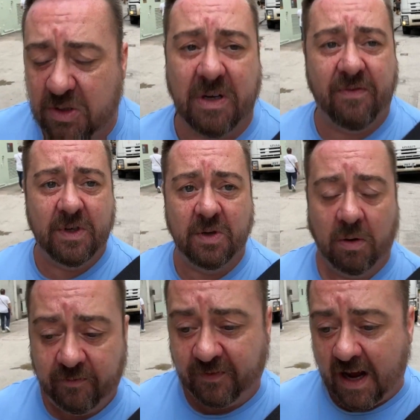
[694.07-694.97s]
I don't
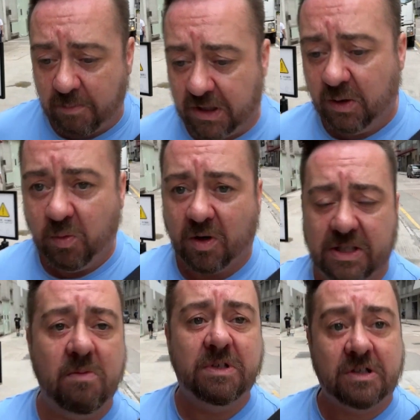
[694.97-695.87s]
even know what fabric it
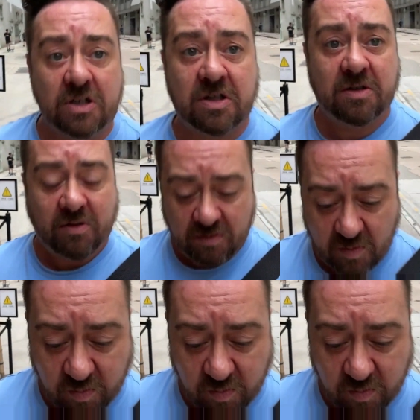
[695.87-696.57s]
was. It was just